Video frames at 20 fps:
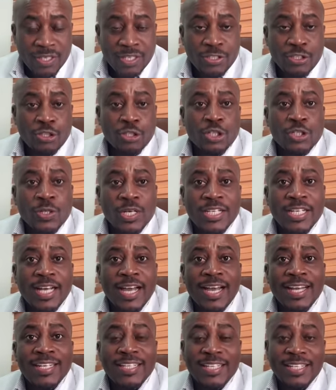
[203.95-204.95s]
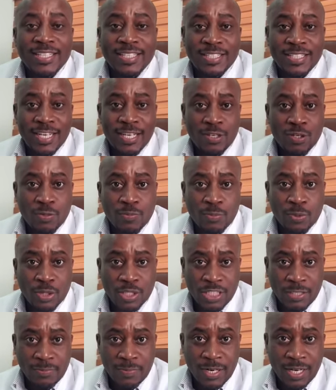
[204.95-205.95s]
usually an internal
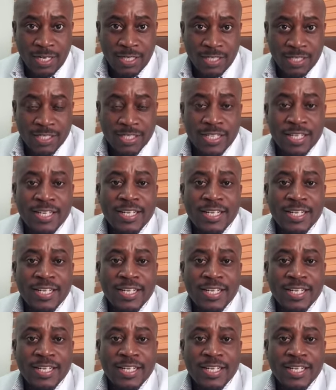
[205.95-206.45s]
body part,